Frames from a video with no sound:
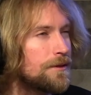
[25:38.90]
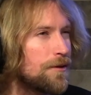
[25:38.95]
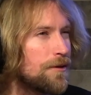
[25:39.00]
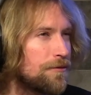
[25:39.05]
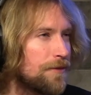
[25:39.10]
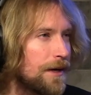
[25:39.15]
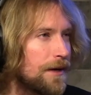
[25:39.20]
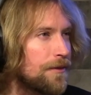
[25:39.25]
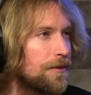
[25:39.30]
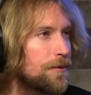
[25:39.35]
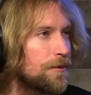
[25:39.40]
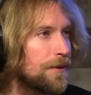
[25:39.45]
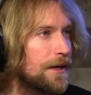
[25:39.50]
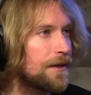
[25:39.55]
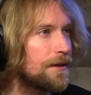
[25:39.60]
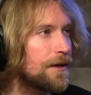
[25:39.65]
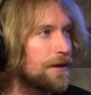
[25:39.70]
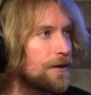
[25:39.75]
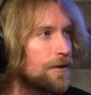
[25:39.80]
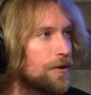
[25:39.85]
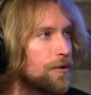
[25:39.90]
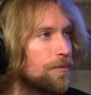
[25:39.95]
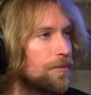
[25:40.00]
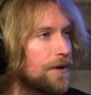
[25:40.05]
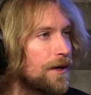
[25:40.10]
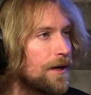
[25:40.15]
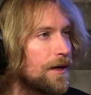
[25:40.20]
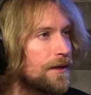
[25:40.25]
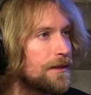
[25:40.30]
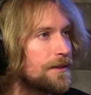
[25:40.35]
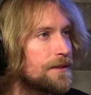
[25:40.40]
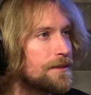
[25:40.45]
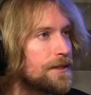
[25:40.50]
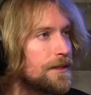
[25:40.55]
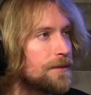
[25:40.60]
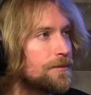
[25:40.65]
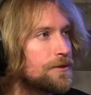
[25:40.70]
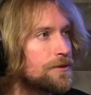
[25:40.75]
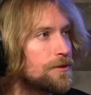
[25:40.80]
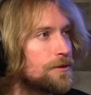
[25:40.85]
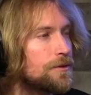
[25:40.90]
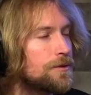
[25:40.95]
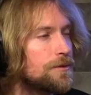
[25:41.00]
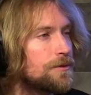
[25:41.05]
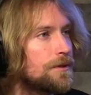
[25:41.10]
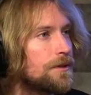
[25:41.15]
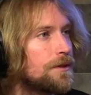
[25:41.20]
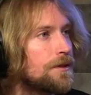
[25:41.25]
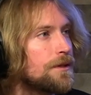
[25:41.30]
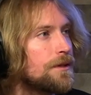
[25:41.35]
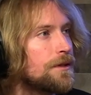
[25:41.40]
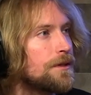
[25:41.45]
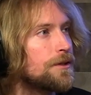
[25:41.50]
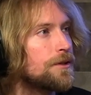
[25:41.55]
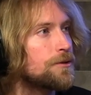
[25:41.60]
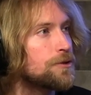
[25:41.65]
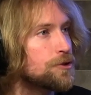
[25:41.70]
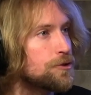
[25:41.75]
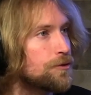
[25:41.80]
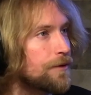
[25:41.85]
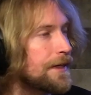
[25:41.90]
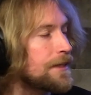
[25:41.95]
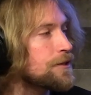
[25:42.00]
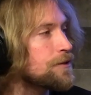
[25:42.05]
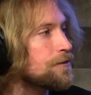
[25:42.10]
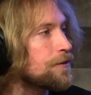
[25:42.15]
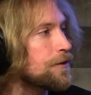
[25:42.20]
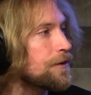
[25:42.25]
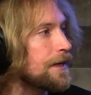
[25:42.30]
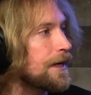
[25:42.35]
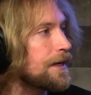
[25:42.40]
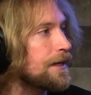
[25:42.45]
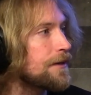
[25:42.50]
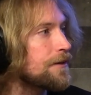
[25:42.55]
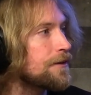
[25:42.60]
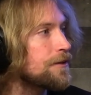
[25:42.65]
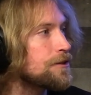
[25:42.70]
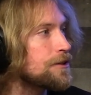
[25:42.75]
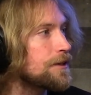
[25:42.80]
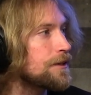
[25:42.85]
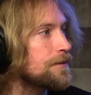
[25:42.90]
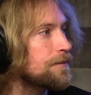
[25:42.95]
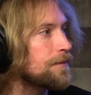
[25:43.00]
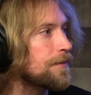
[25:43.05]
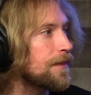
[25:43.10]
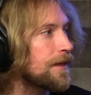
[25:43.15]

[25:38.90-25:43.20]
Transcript: affect the way that your body is able to, you know, transfer that energy.